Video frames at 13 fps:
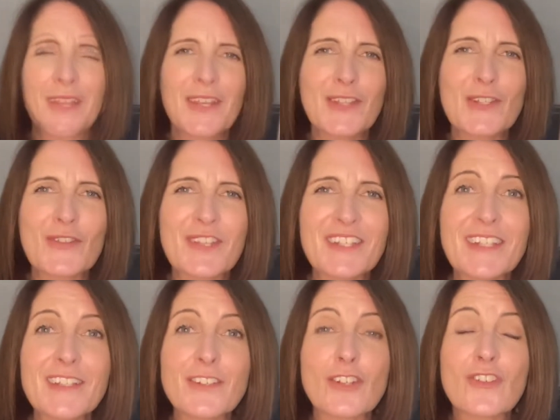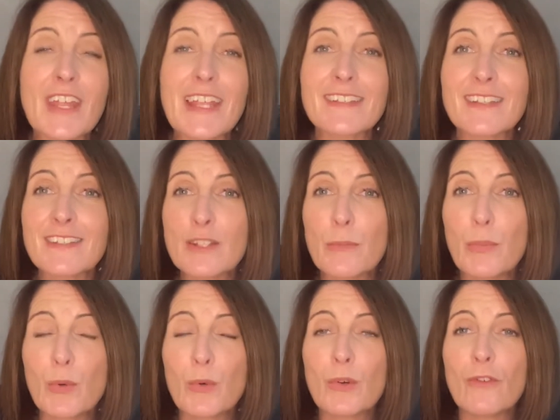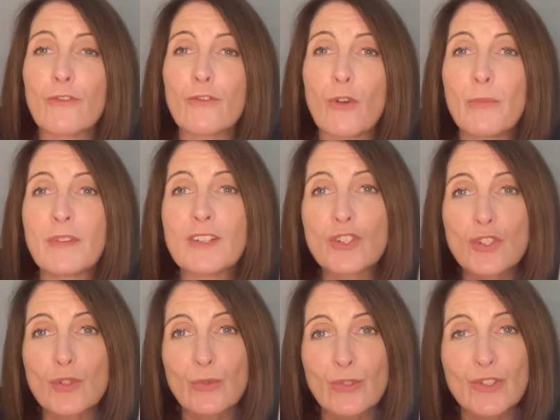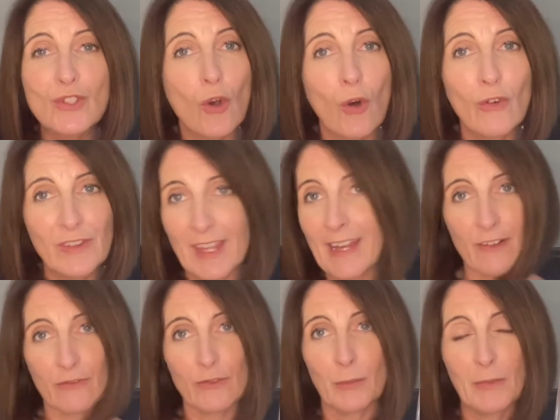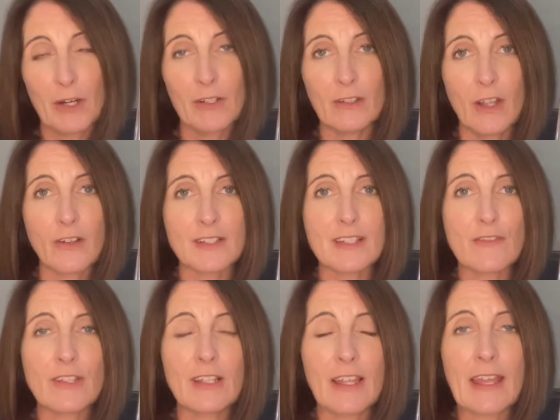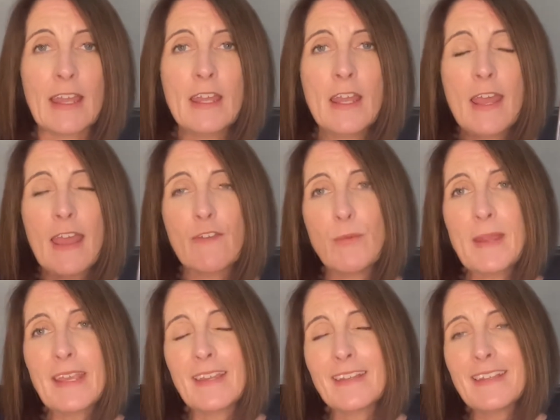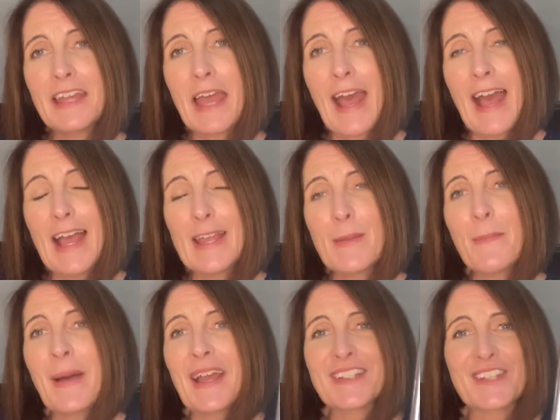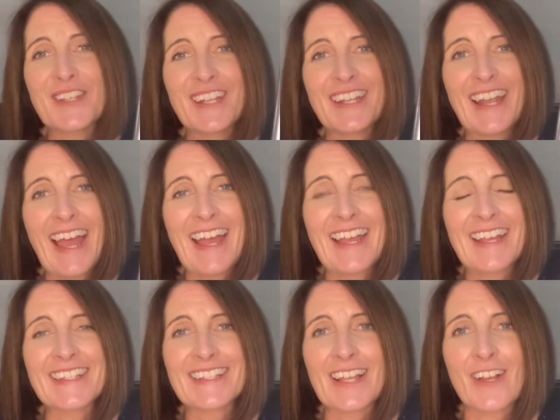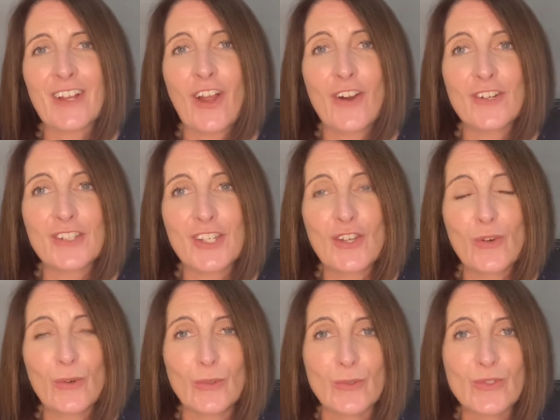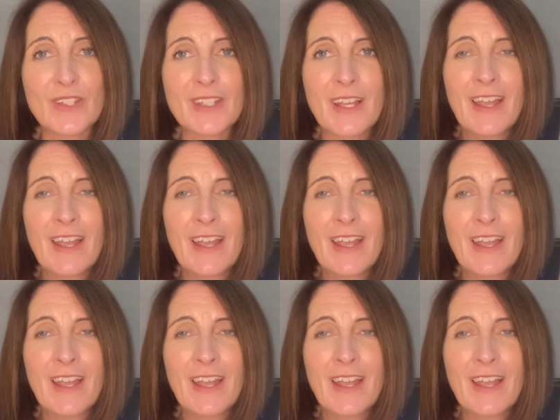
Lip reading: So this is creating support from the source of the air, from our lungs, if you like. If we can imagine it as a garden hose,